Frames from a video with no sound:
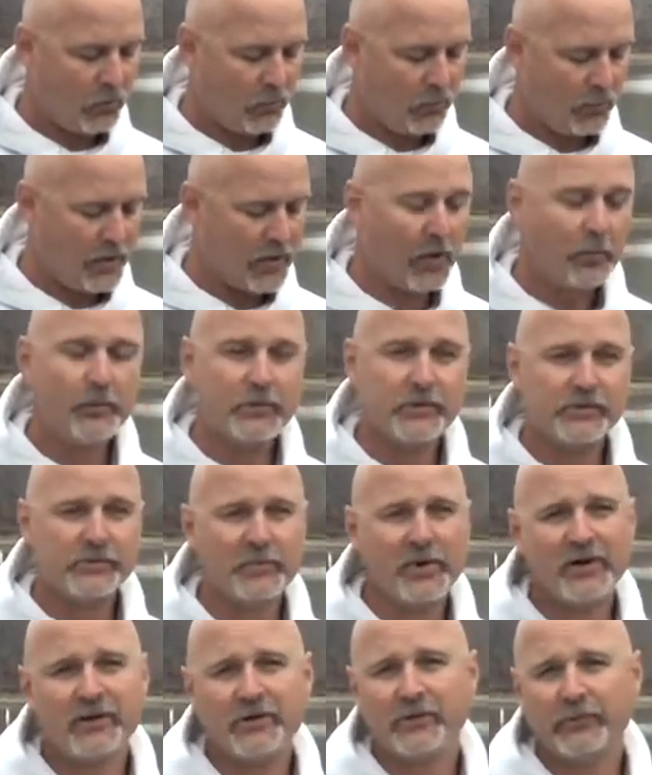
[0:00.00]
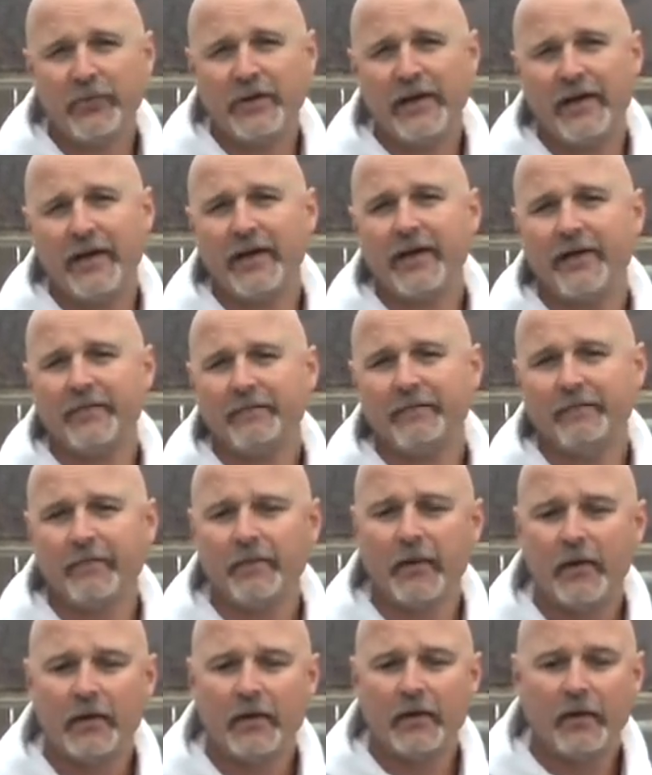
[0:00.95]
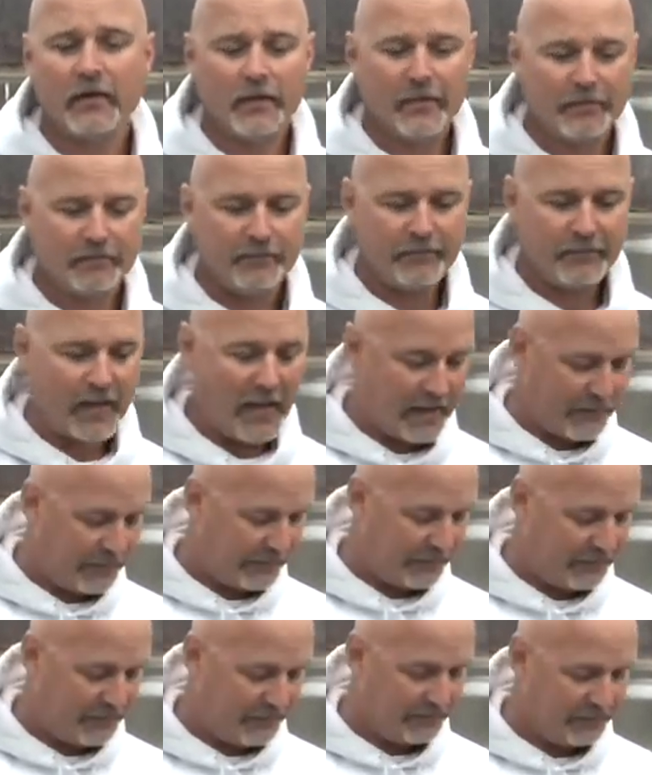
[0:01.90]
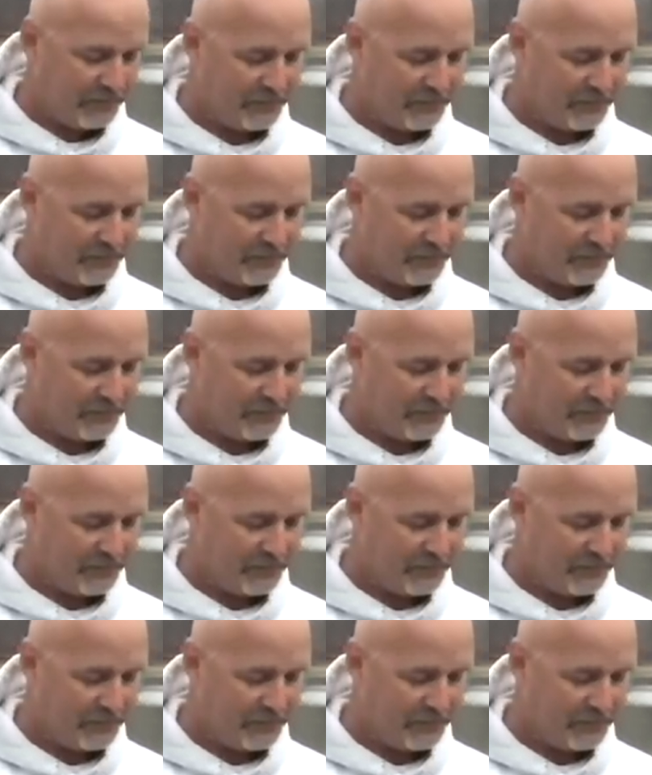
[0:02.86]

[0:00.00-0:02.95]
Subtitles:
We'll help you as much as we can. Thanks.